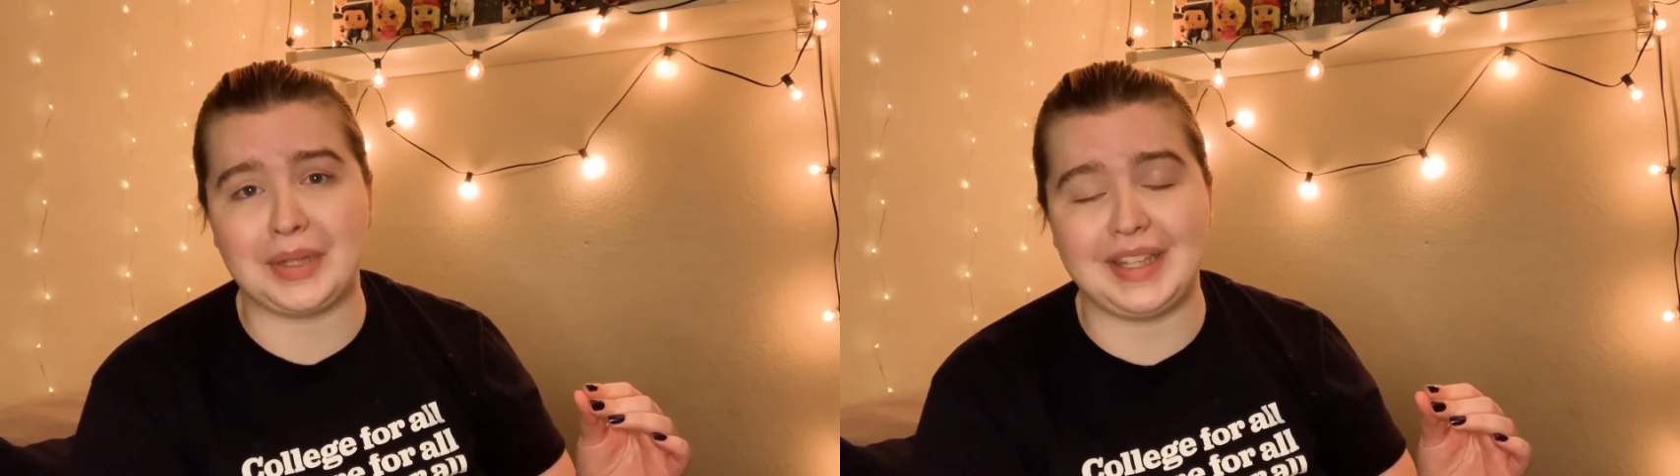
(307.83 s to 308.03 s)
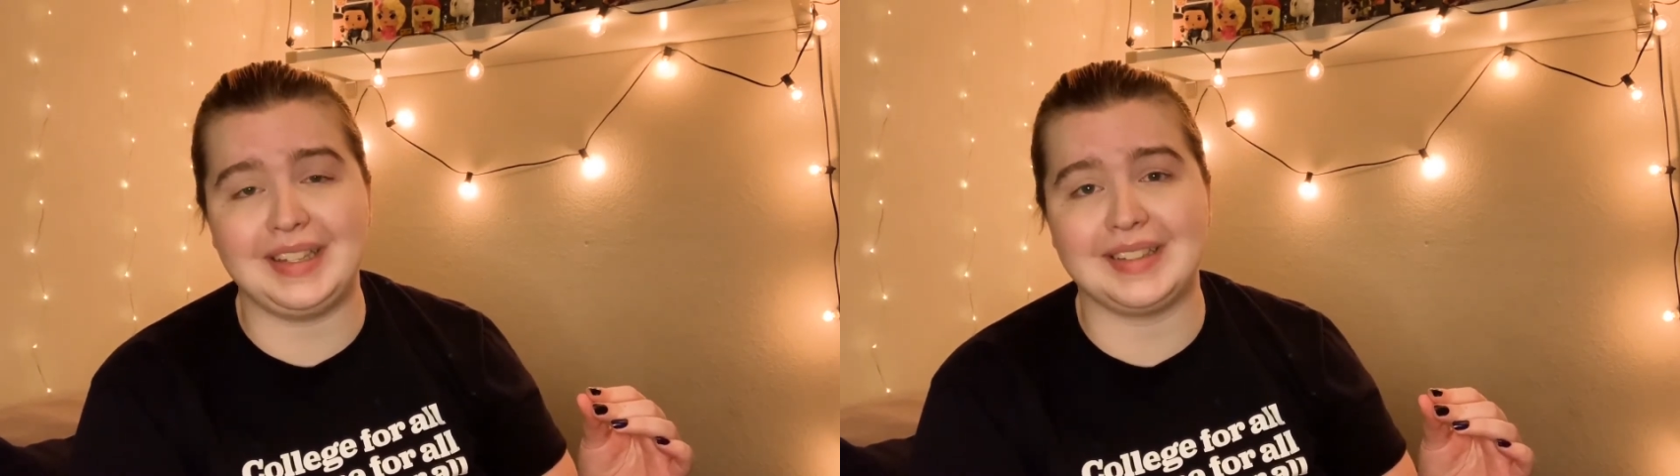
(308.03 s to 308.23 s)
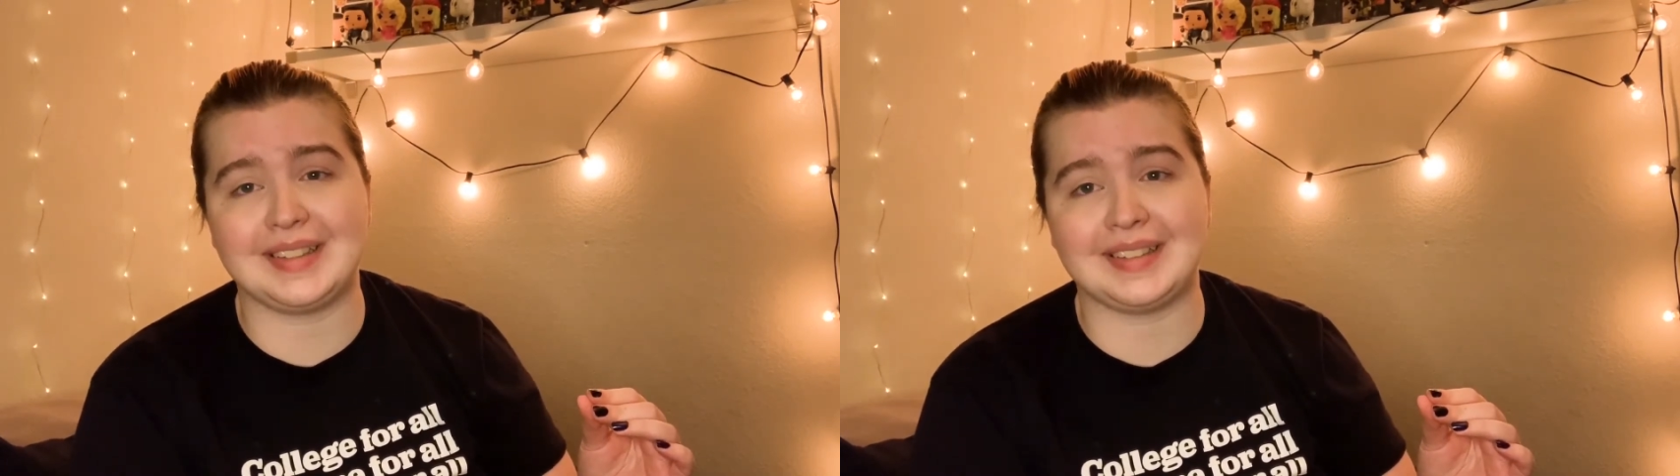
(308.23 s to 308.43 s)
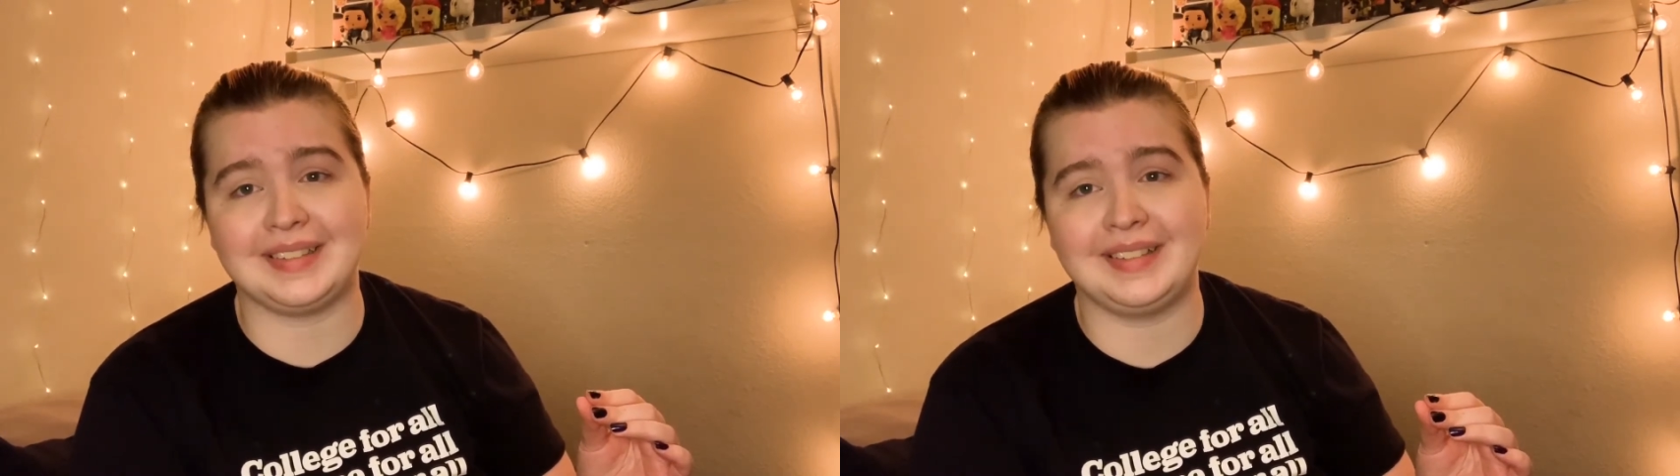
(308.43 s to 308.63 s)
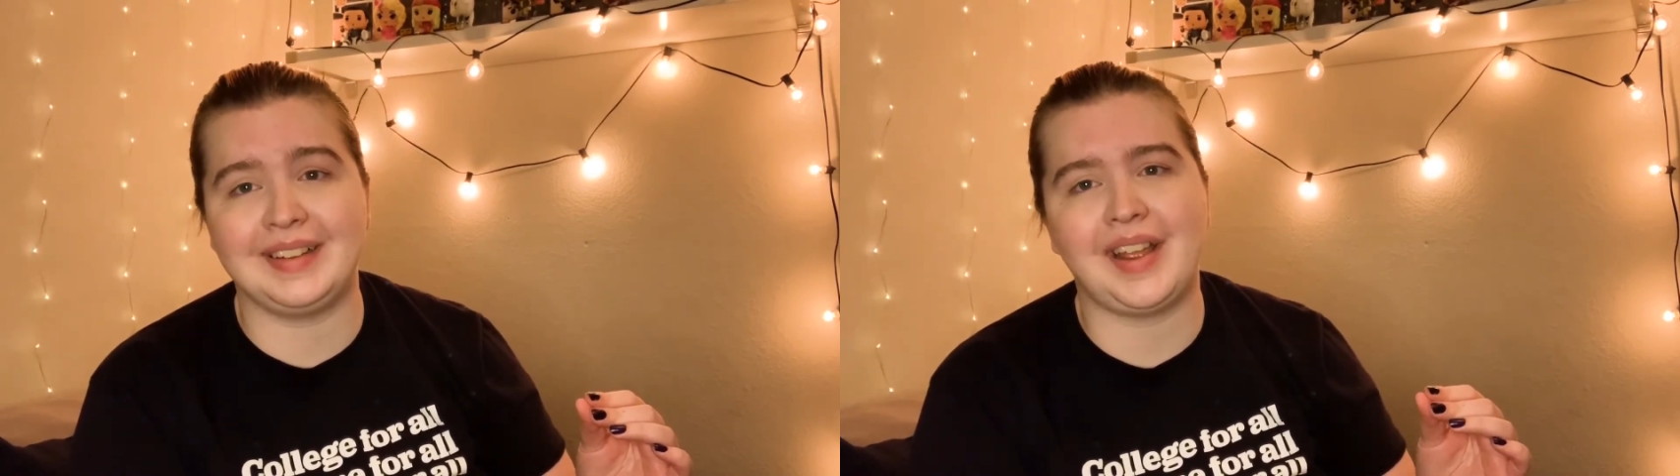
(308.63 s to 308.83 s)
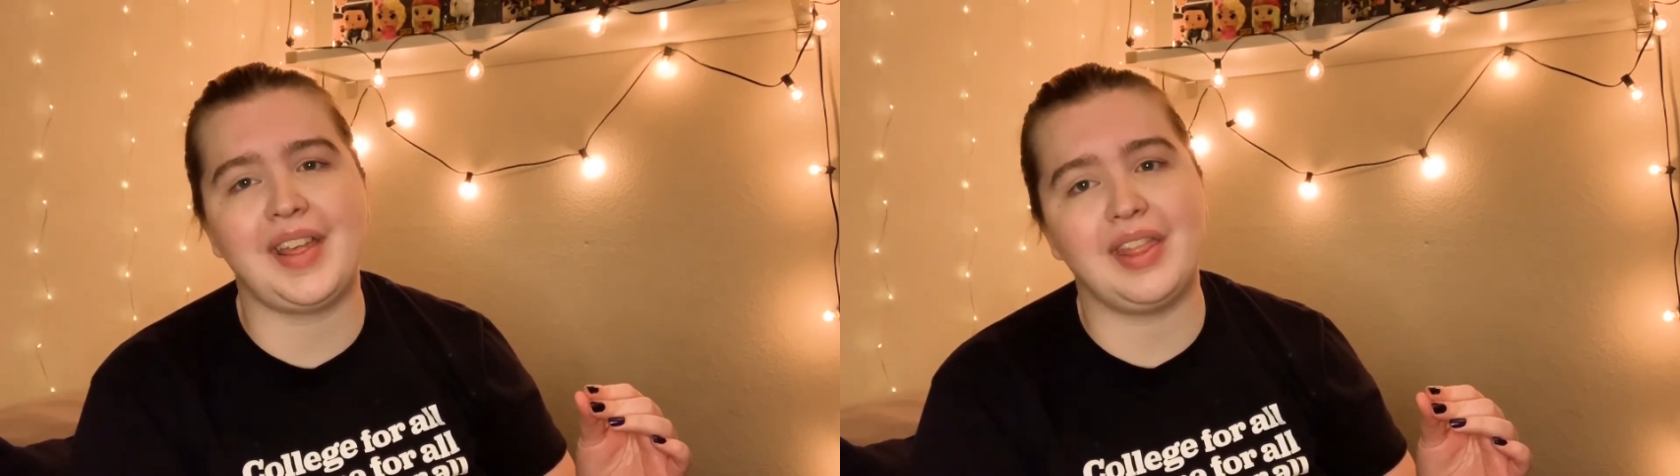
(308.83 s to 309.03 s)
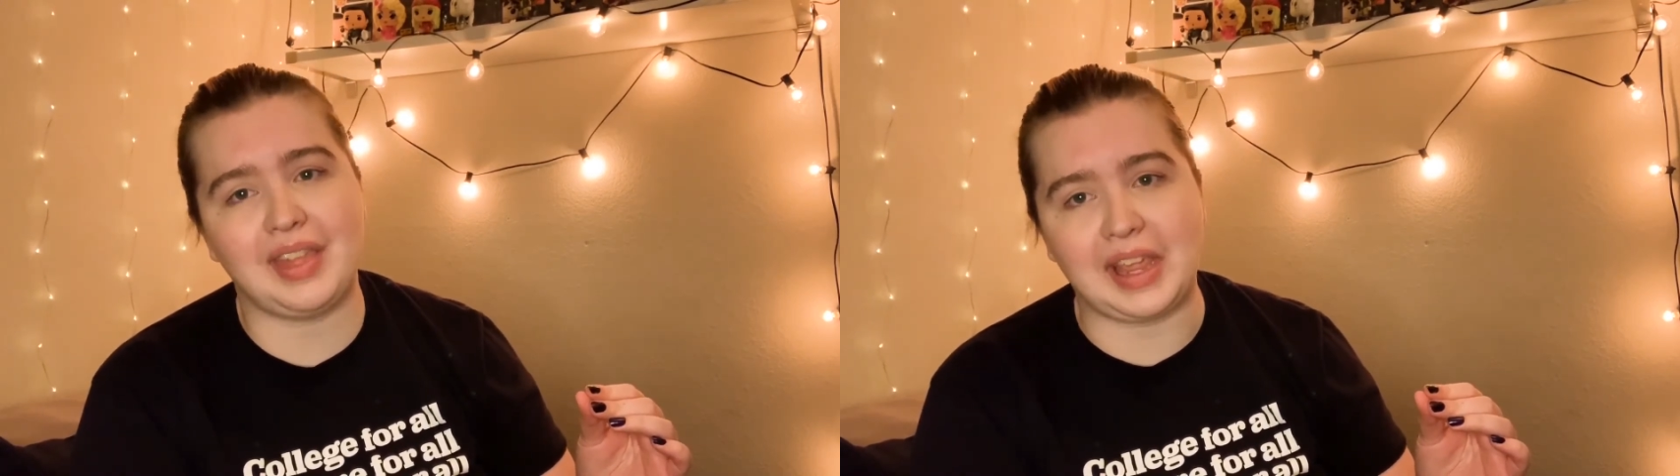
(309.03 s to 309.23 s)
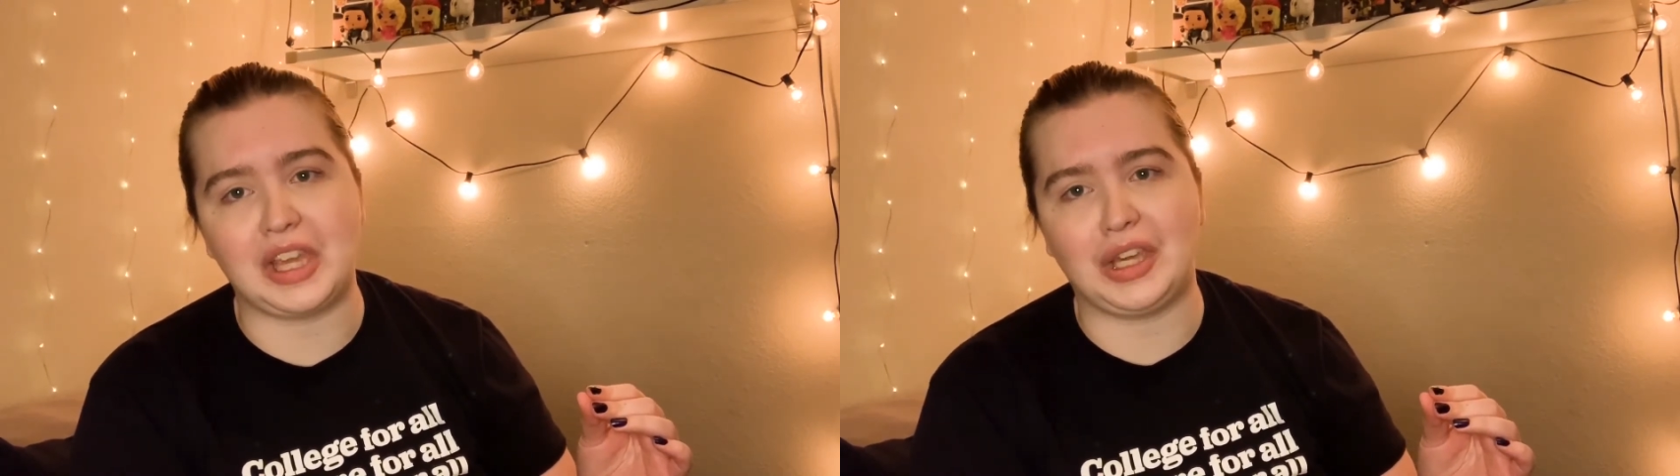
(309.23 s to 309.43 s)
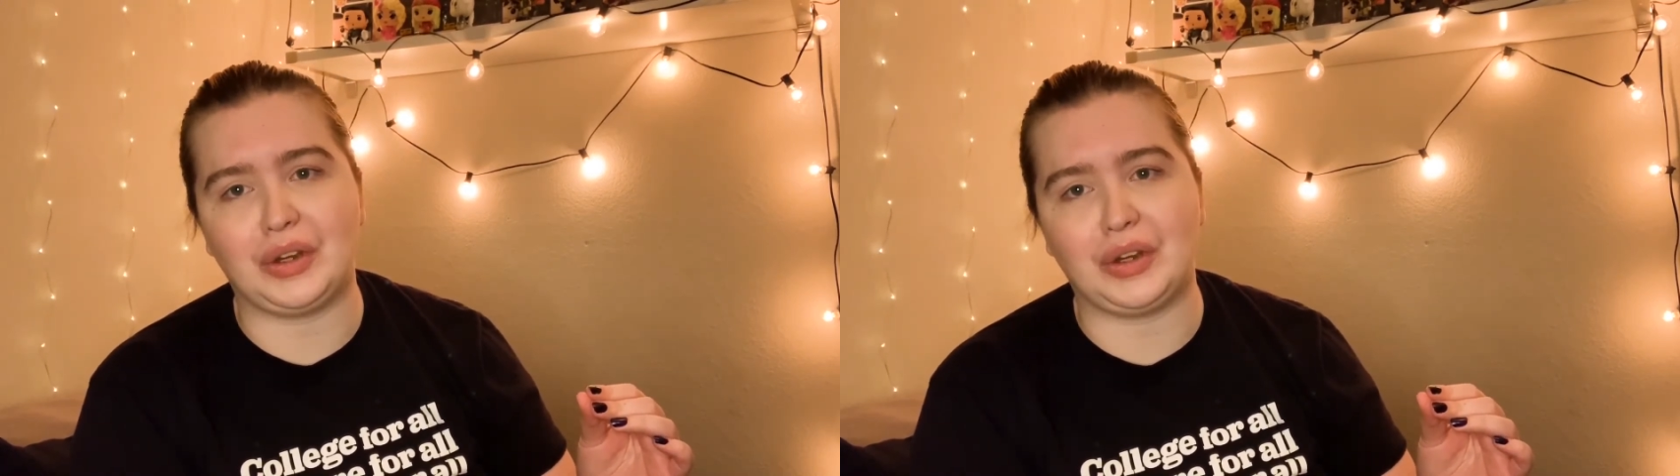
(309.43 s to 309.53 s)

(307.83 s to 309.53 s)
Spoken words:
please? Thank you.